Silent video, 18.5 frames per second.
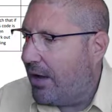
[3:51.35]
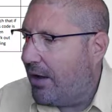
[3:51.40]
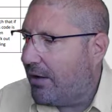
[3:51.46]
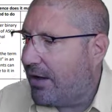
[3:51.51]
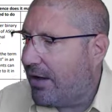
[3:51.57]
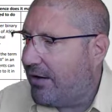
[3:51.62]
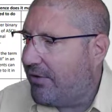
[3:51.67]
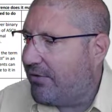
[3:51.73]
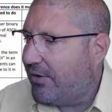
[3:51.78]

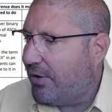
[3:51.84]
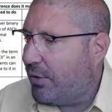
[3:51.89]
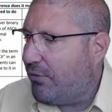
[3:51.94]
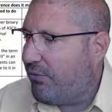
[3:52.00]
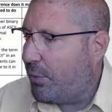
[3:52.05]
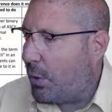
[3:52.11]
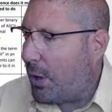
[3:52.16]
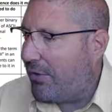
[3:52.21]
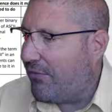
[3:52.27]
Okay, so
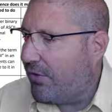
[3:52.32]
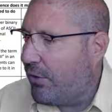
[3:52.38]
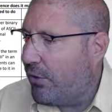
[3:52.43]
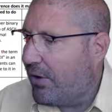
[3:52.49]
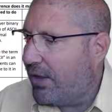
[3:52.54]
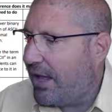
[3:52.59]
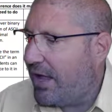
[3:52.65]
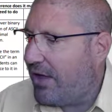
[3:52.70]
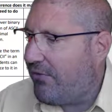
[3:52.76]
if we have a
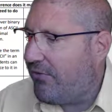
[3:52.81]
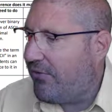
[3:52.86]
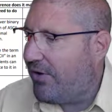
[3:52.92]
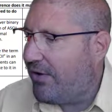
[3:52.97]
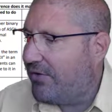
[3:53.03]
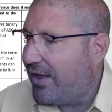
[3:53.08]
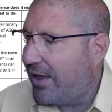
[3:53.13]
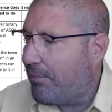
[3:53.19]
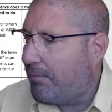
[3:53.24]
look here, for
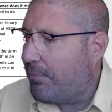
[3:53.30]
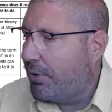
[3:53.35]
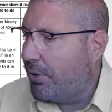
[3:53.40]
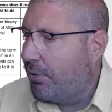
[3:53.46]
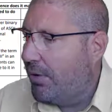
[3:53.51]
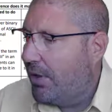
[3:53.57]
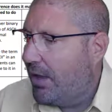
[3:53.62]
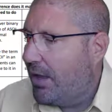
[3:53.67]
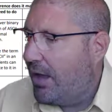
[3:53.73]

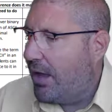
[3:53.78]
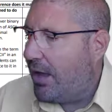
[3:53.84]
example,